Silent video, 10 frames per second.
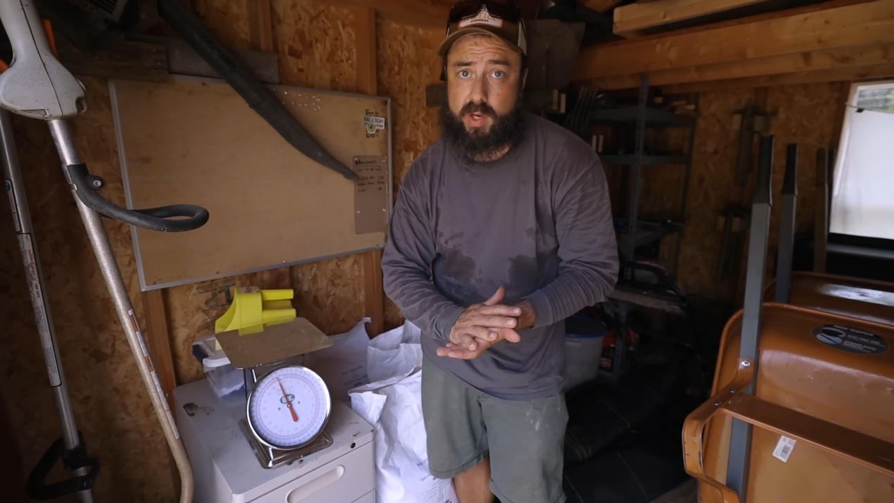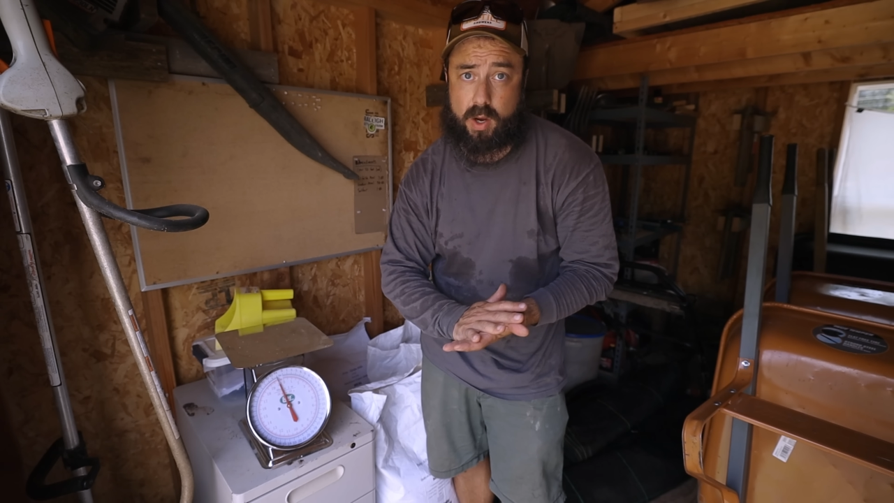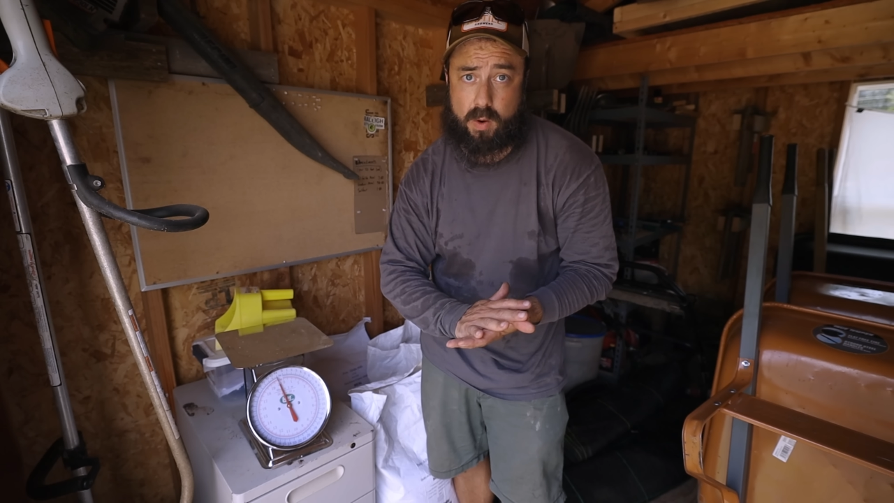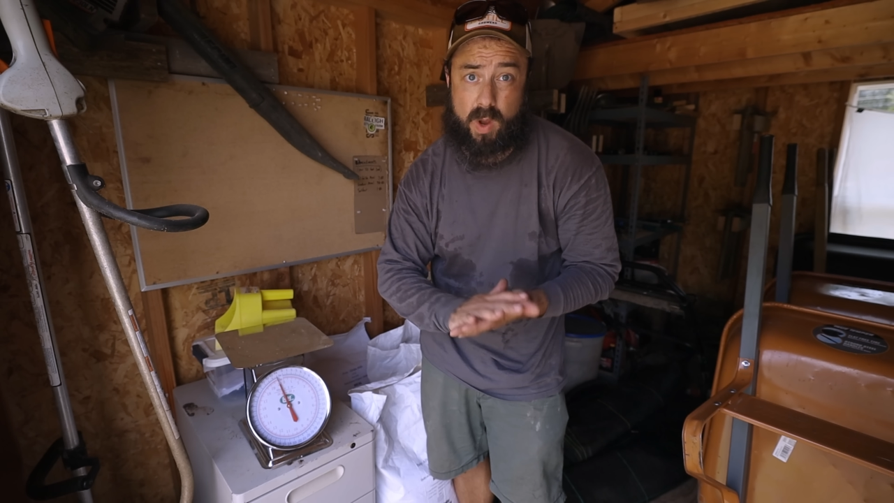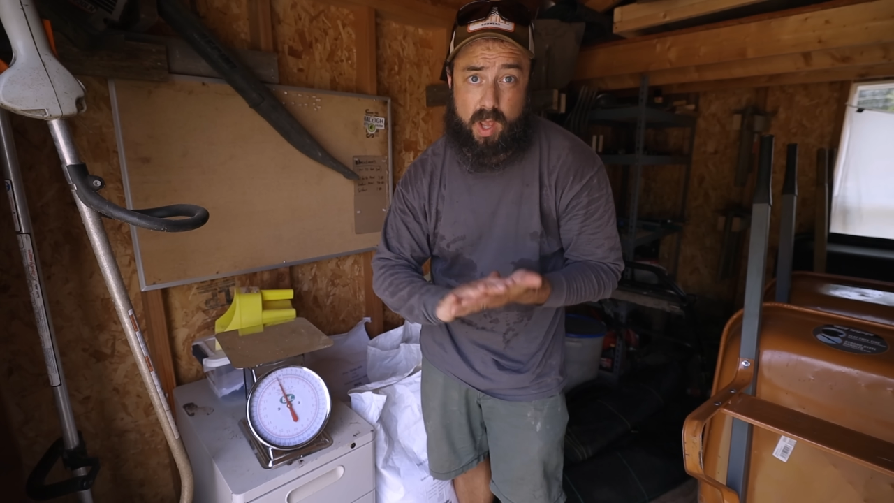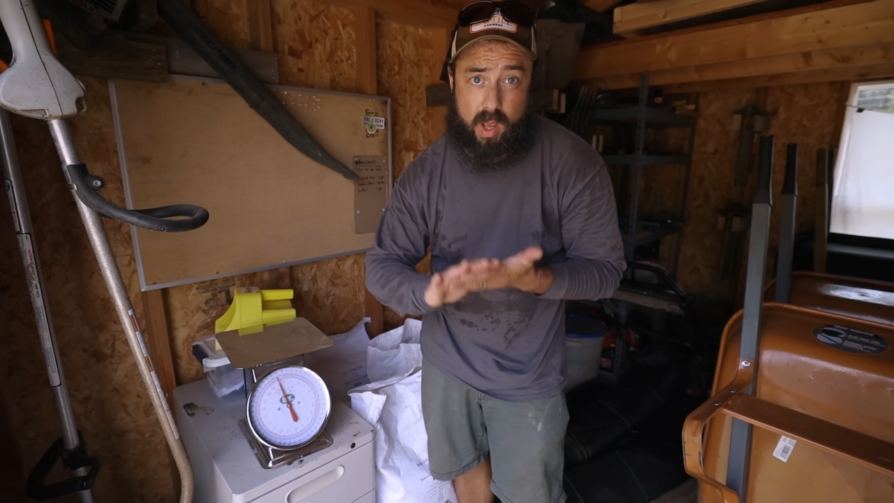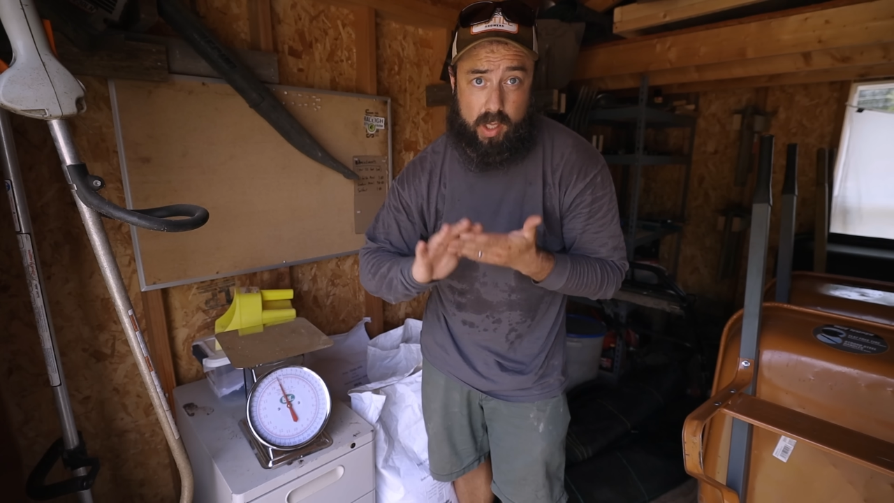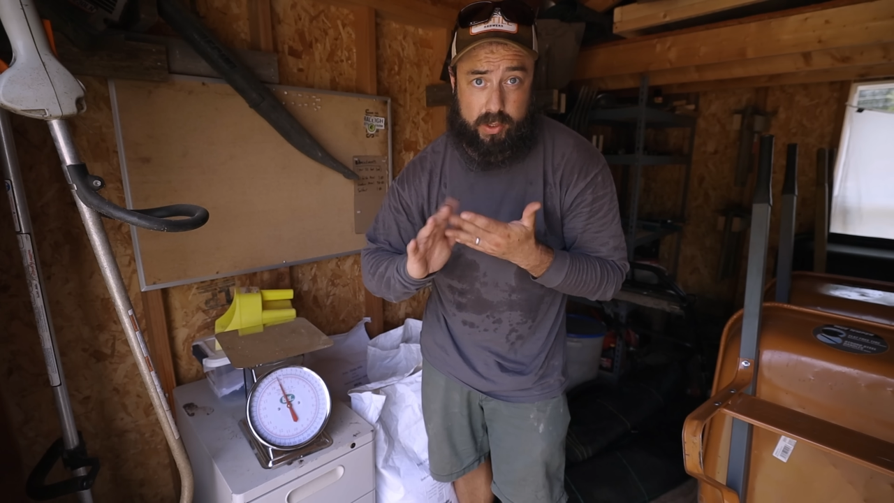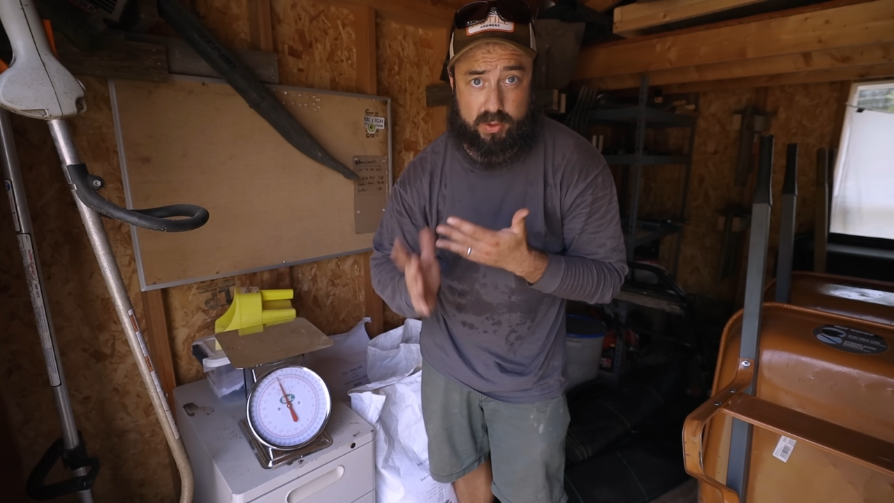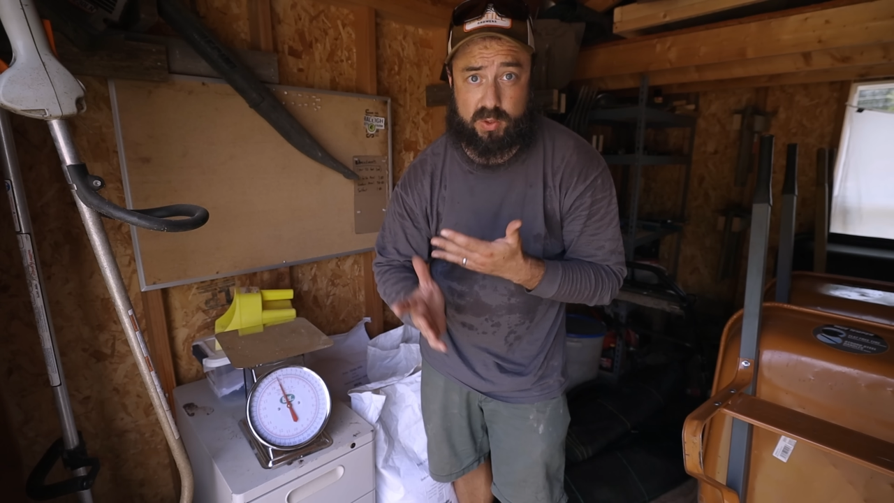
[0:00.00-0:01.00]
know
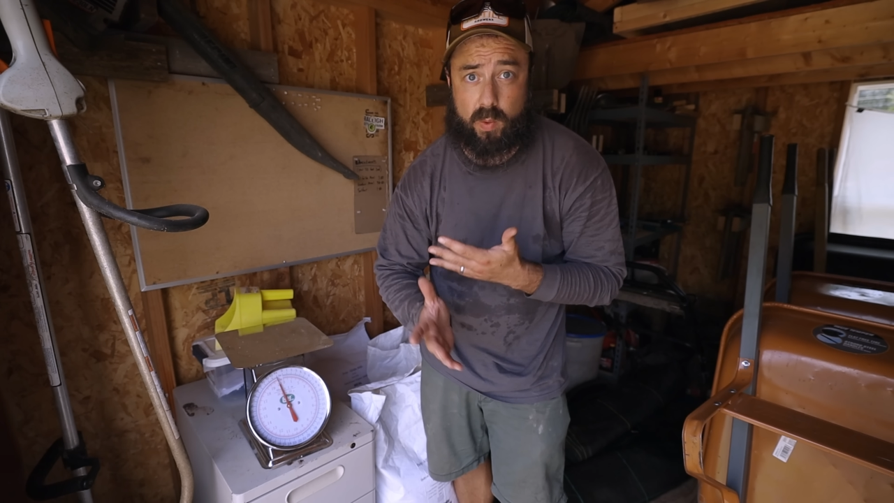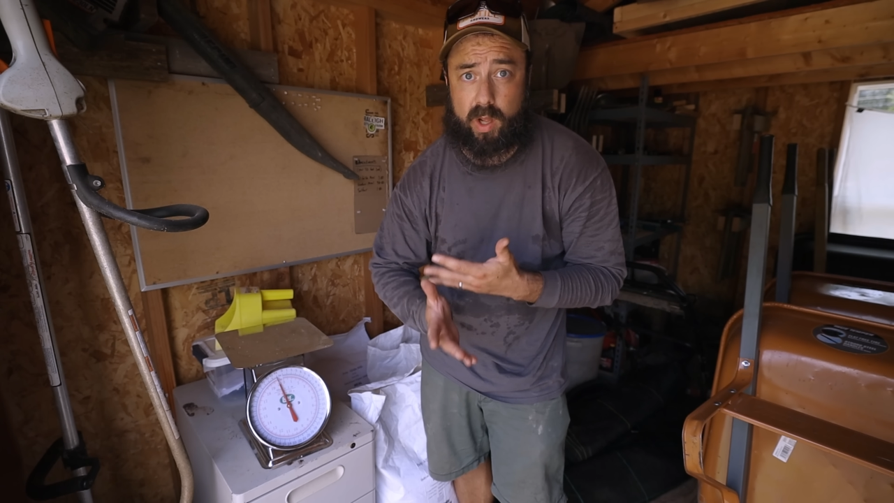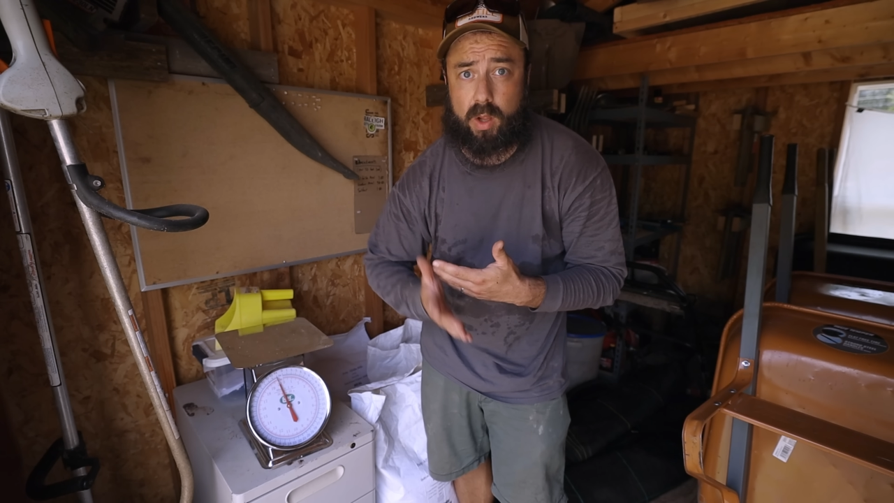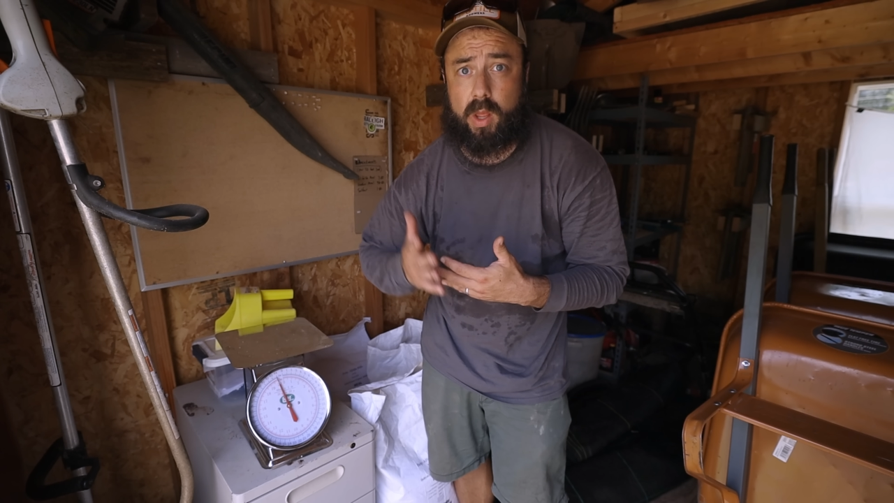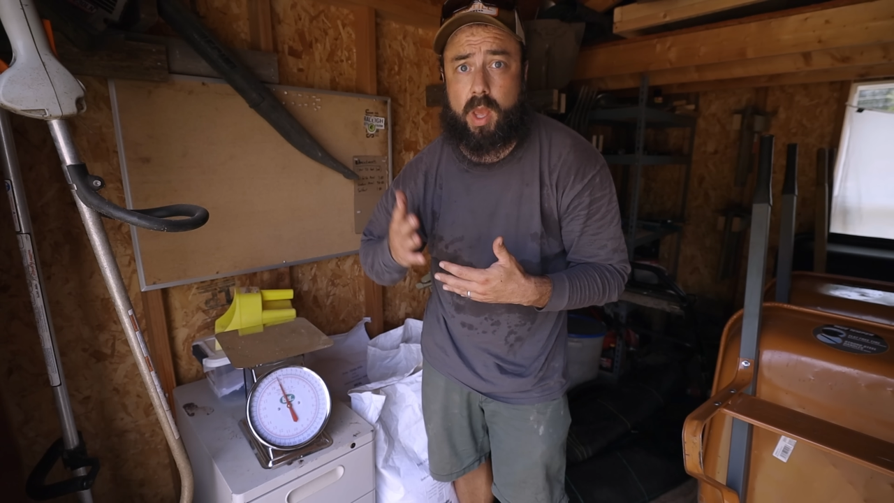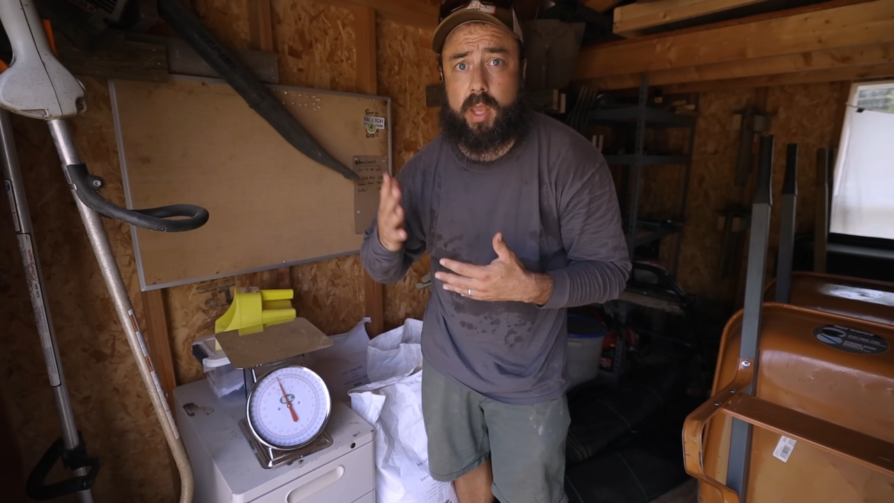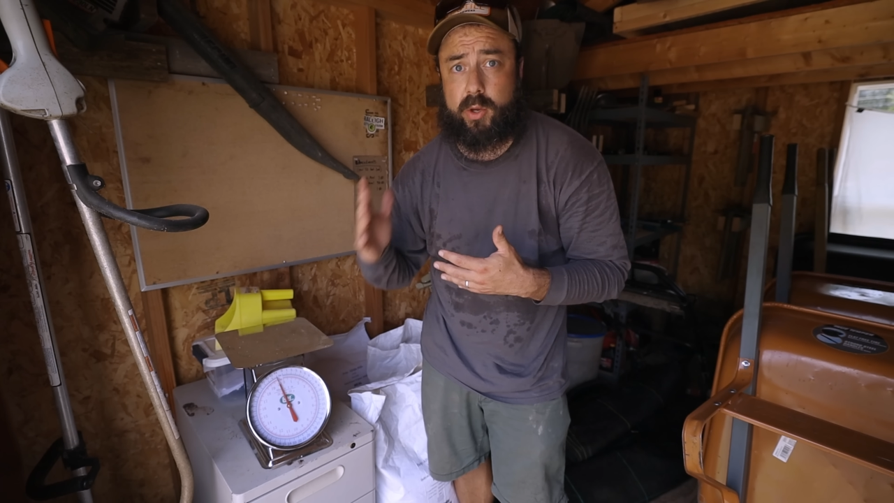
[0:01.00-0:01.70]
your soil,